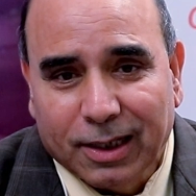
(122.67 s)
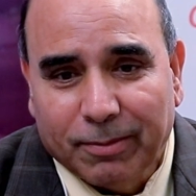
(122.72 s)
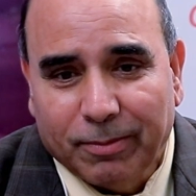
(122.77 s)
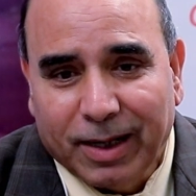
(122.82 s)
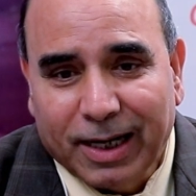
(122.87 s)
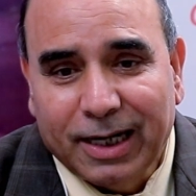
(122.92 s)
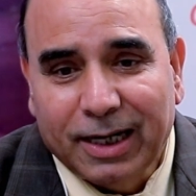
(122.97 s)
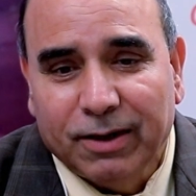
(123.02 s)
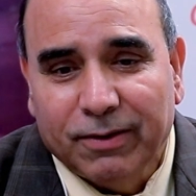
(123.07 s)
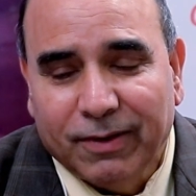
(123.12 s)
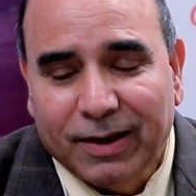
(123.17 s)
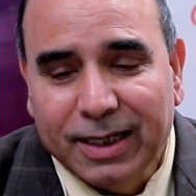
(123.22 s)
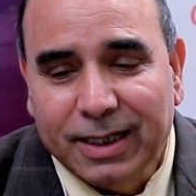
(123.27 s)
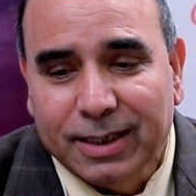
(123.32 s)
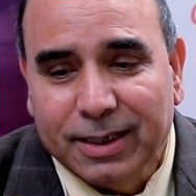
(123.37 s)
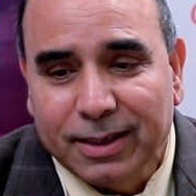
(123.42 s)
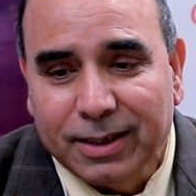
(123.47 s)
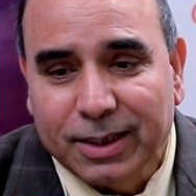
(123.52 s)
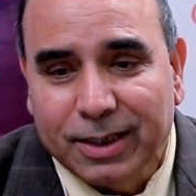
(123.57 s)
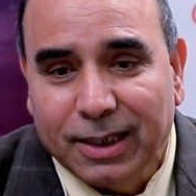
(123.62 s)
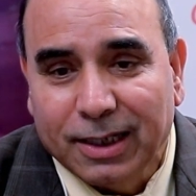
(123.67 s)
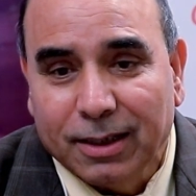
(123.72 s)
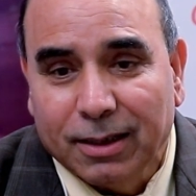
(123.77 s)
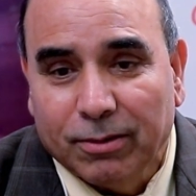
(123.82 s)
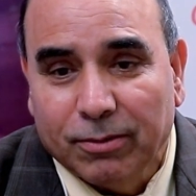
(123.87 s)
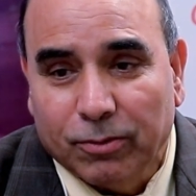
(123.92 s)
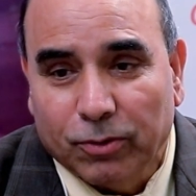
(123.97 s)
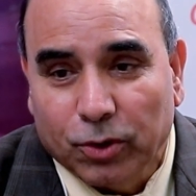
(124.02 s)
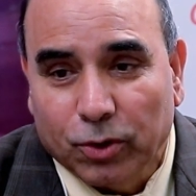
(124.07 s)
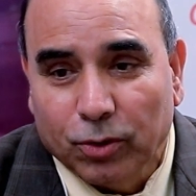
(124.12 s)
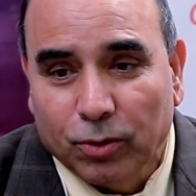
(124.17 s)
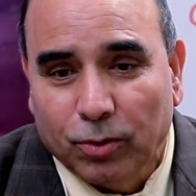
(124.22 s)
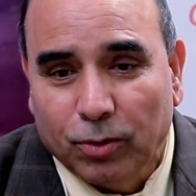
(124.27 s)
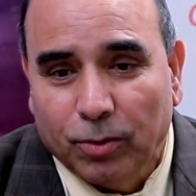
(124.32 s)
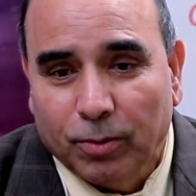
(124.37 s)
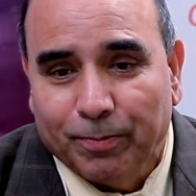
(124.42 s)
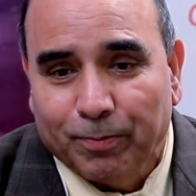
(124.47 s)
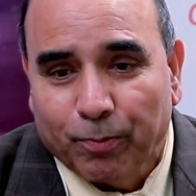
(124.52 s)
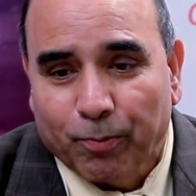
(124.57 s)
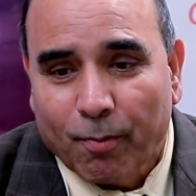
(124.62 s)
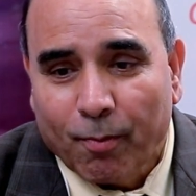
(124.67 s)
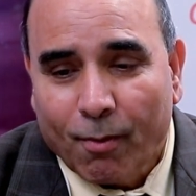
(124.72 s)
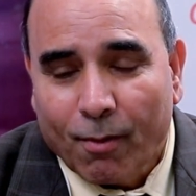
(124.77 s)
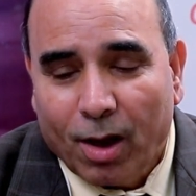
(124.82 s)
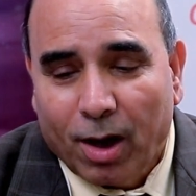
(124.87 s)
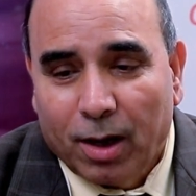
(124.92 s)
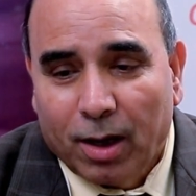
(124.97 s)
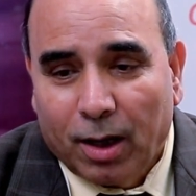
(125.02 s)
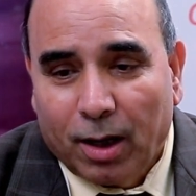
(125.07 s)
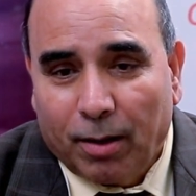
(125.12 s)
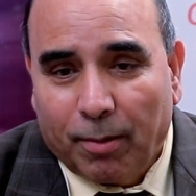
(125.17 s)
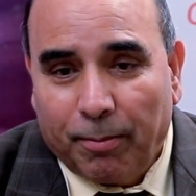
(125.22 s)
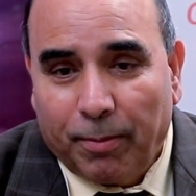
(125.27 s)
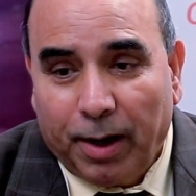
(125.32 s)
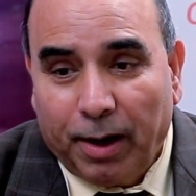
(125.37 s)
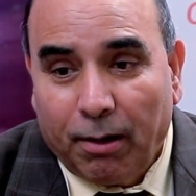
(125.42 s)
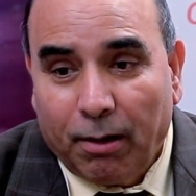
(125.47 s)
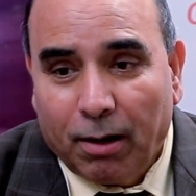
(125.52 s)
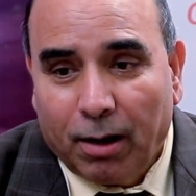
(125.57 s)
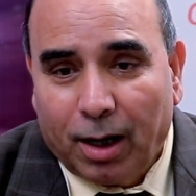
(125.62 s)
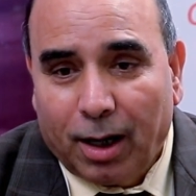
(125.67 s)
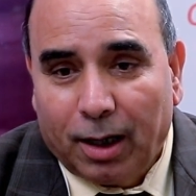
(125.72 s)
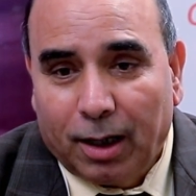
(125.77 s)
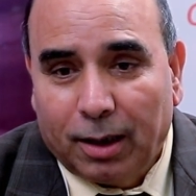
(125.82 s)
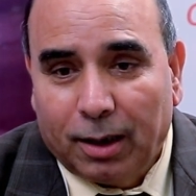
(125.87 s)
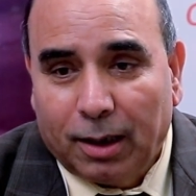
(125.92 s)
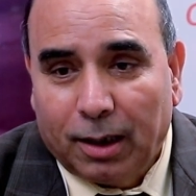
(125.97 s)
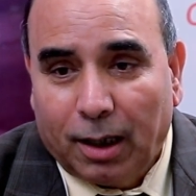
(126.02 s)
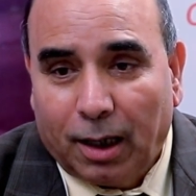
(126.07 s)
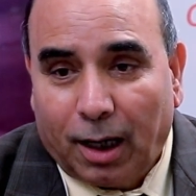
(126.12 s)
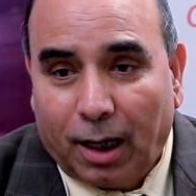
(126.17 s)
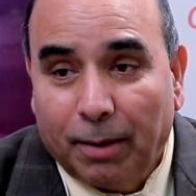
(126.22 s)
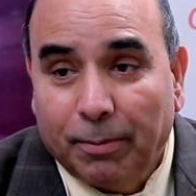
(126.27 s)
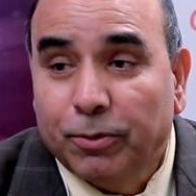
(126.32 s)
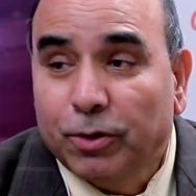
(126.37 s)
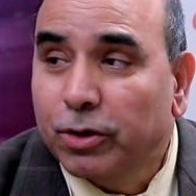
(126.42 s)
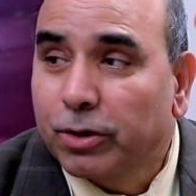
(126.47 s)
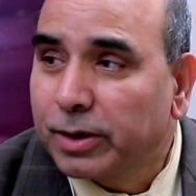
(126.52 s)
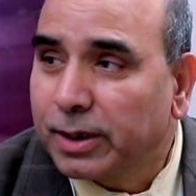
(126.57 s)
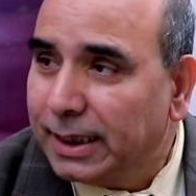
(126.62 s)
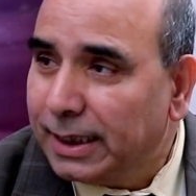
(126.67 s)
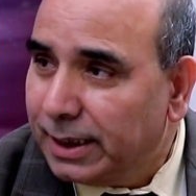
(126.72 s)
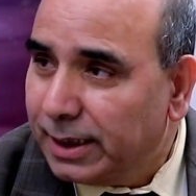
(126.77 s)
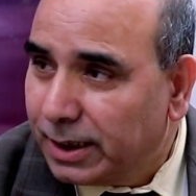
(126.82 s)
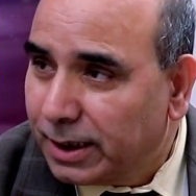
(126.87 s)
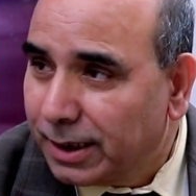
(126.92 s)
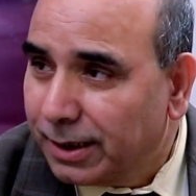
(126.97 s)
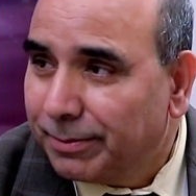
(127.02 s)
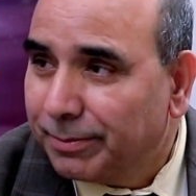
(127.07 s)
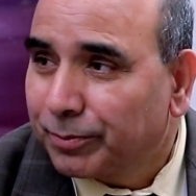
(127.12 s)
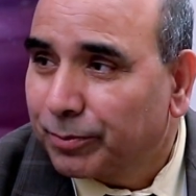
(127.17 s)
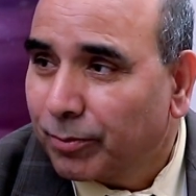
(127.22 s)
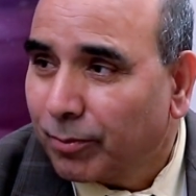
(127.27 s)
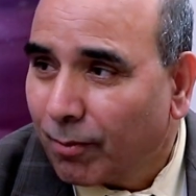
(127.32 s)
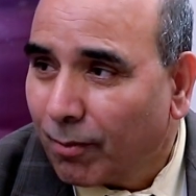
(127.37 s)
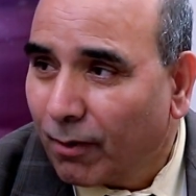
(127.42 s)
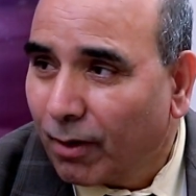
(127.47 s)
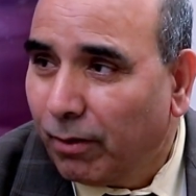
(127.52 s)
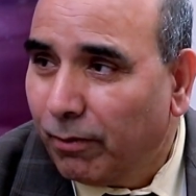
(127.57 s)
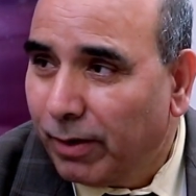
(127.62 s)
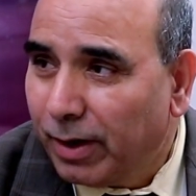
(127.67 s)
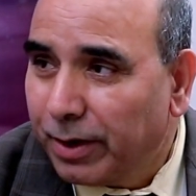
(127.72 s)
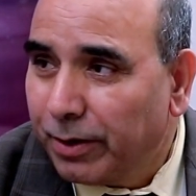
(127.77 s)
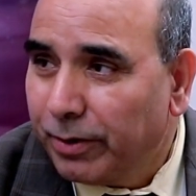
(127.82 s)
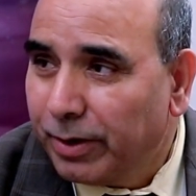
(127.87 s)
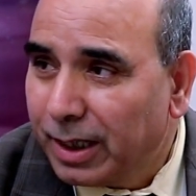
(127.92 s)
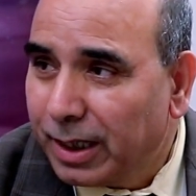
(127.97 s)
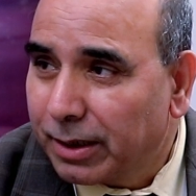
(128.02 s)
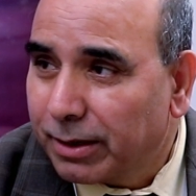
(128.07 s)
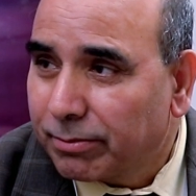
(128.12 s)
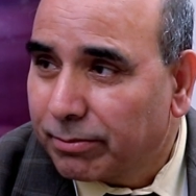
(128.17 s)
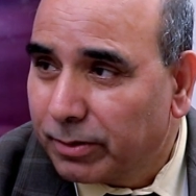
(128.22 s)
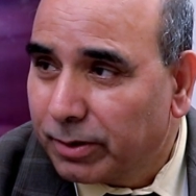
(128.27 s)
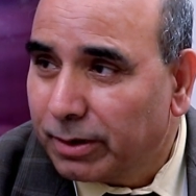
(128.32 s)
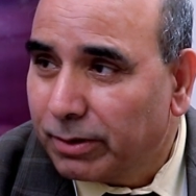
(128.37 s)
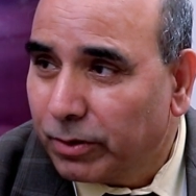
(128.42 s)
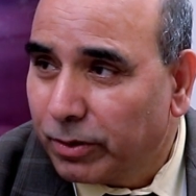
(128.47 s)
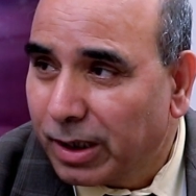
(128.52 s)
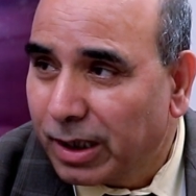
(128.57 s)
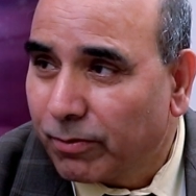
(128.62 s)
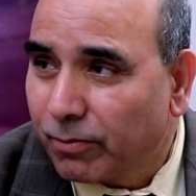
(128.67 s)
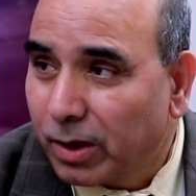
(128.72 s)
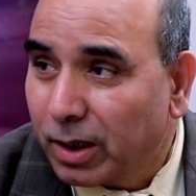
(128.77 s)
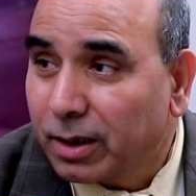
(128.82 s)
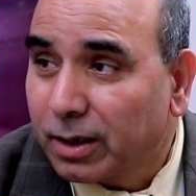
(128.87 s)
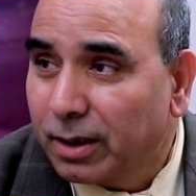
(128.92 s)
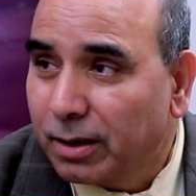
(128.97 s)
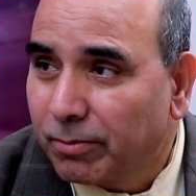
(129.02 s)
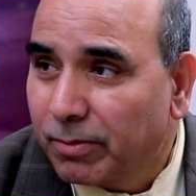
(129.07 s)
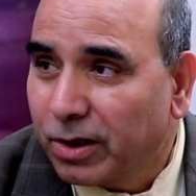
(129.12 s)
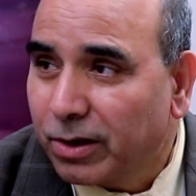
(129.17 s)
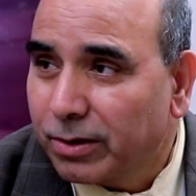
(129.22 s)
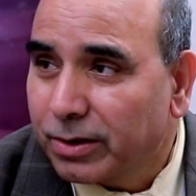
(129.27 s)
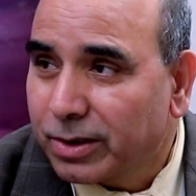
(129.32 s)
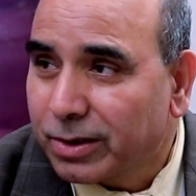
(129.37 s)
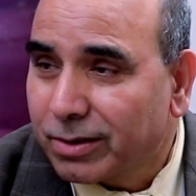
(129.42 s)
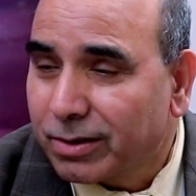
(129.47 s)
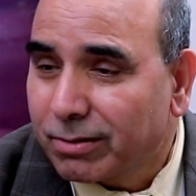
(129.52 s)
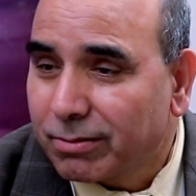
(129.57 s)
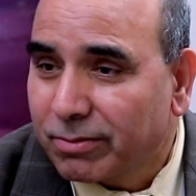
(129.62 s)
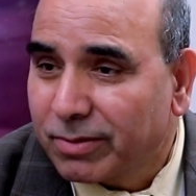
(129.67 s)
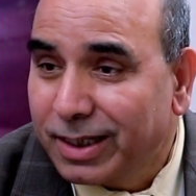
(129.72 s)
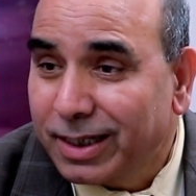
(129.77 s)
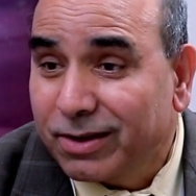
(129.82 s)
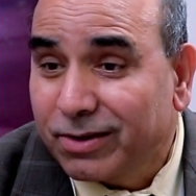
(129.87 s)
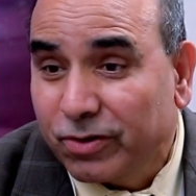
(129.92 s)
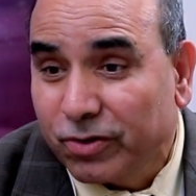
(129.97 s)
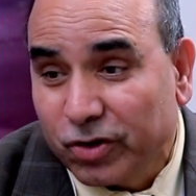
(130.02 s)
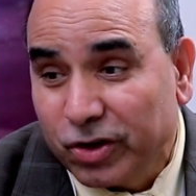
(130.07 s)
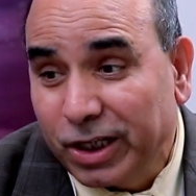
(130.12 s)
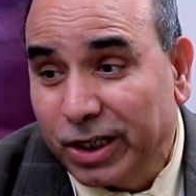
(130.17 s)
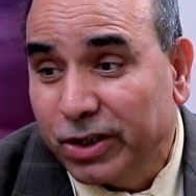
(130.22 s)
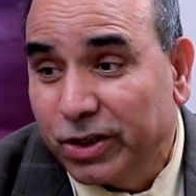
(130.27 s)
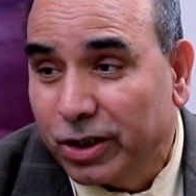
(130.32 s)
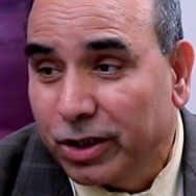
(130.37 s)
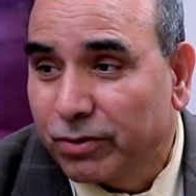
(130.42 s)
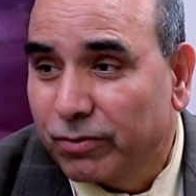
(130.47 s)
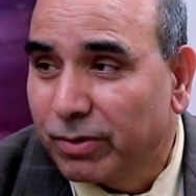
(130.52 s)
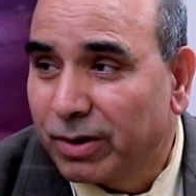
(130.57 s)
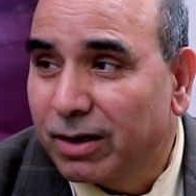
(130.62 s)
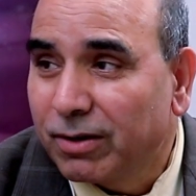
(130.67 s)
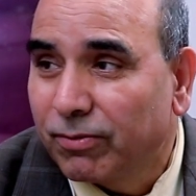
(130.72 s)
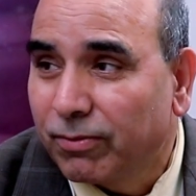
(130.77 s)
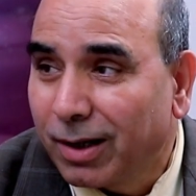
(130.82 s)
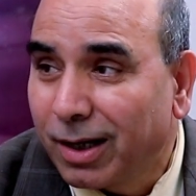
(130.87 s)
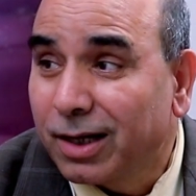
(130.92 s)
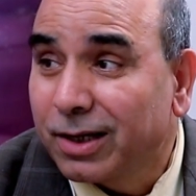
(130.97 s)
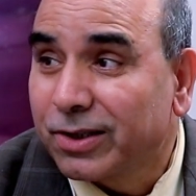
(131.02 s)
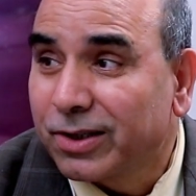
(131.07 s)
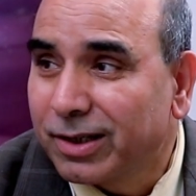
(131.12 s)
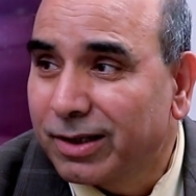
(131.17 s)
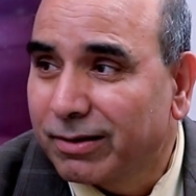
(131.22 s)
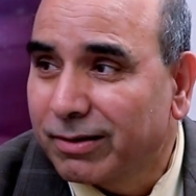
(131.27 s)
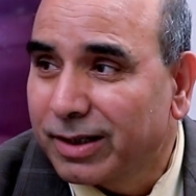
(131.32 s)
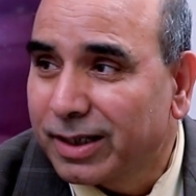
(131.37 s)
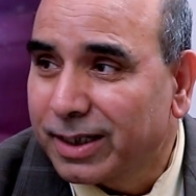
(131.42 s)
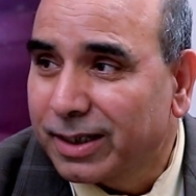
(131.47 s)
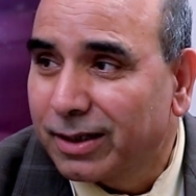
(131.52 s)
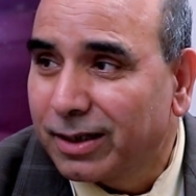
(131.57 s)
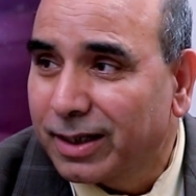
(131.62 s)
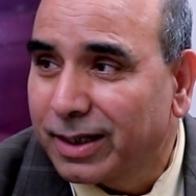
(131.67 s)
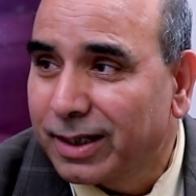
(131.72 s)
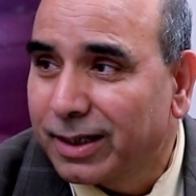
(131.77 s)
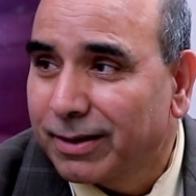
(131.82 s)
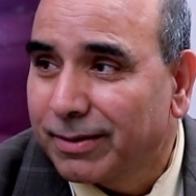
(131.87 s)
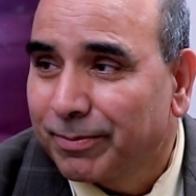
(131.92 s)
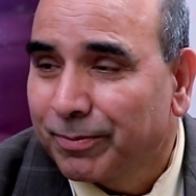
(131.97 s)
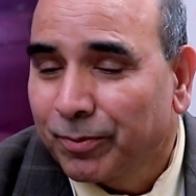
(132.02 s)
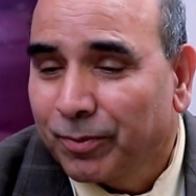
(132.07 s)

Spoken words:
my advice is that to be up to date when we are working, because things changes very fast in critical care,